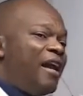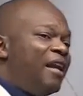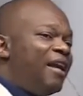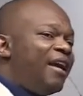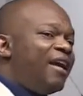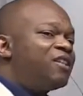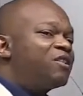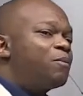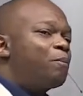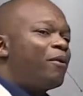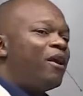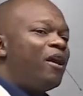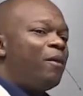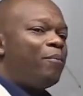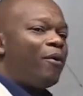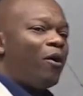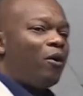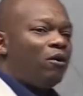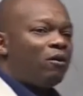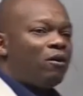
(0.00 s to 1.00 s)
to lead
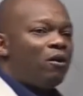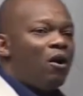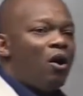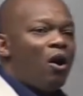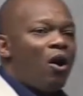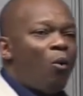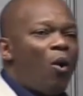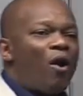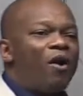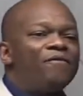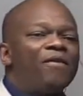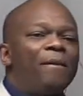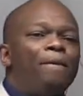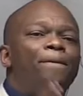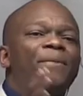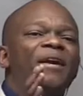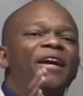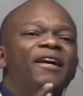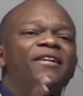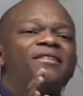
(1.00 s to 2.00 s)
people, one of the
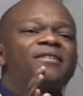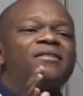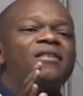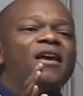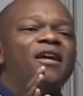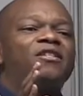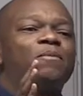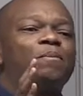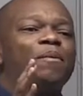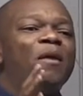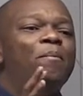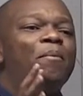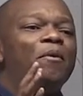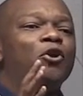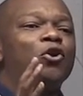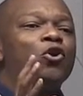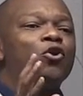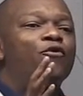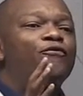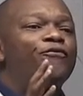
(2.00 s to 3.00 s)
biggest things
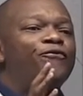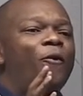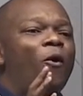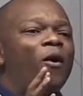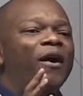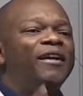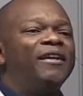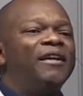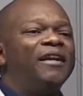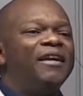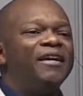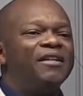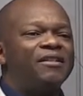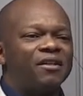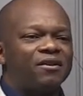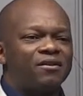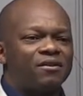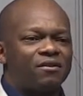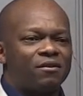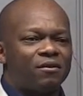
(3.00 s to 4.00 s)
people look for in
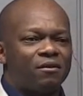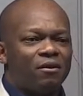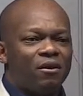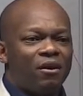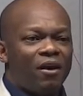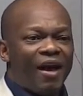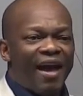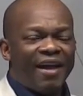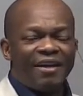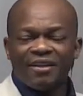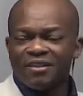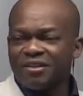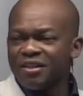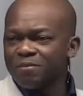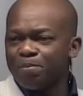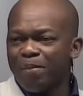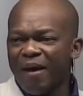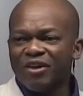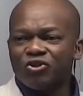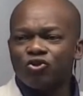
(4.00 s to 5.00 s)
leaders, and this
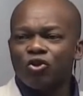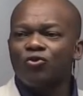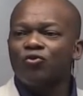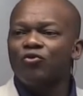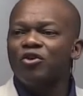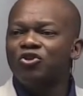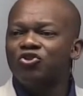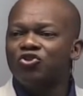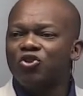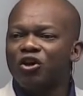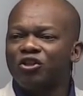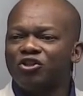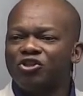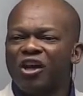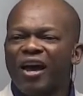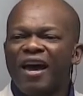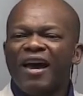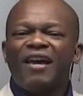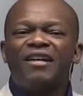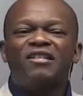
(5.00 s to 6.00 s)
is based on
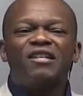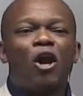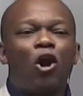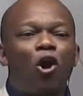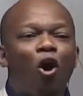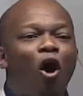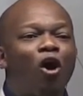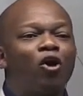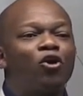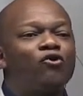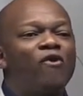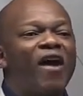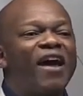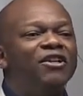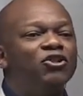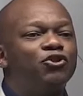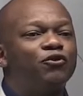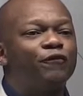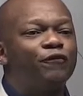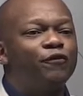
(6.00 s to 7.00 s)
research, is a long
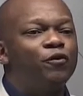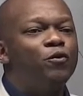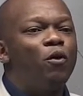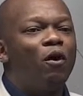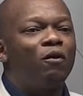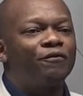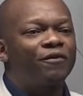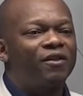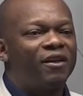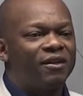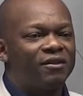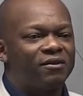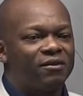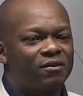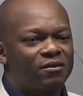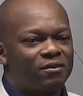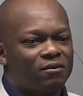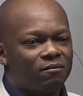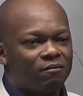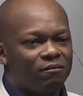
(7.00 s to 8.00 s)
range view of
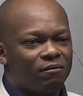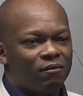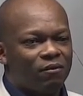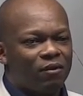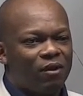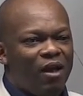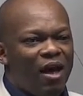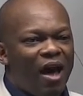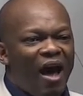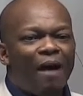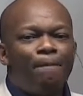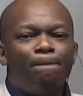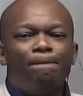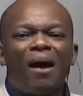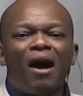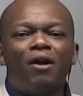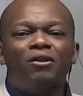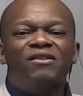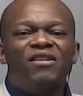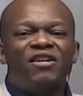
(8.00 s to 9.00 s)
things. A
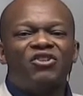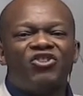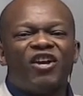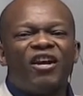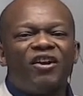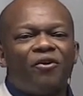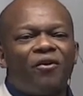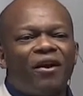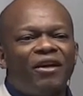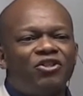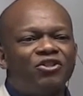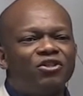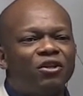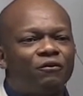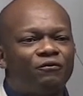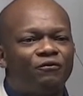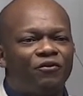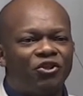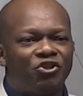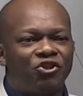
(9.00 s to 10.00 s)
multi
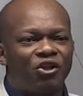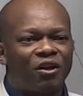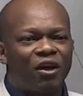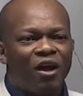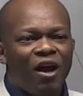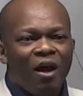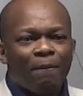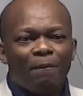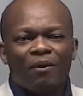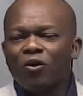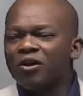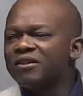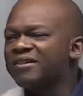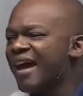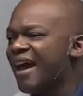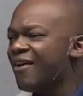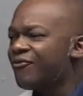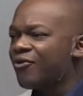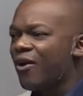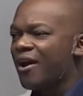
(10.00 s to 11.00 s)
generational vision. Because
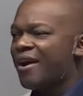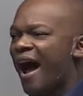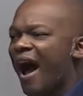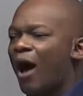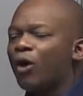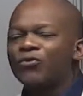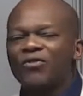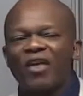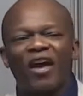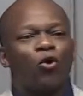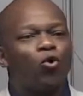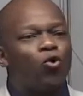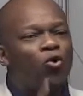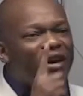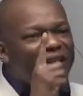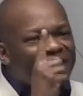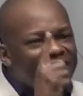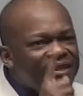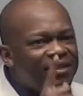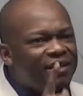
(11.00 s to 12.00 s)
everyone out there
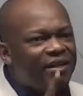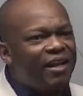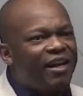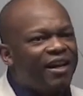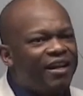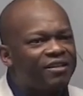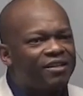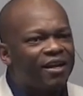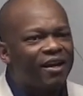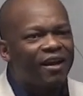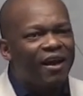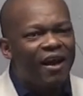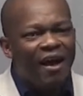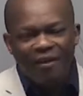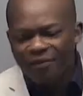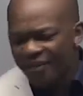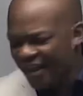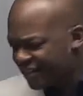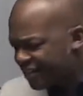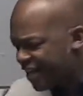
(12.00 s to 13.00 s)
who isn't leading,
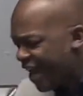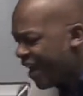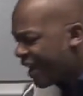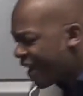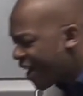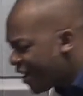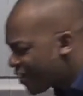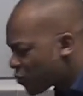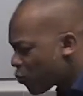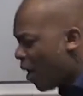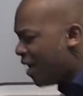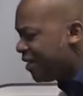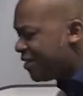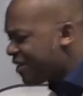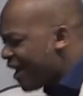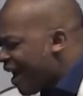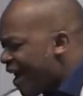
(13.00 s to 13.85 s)
they're taking it one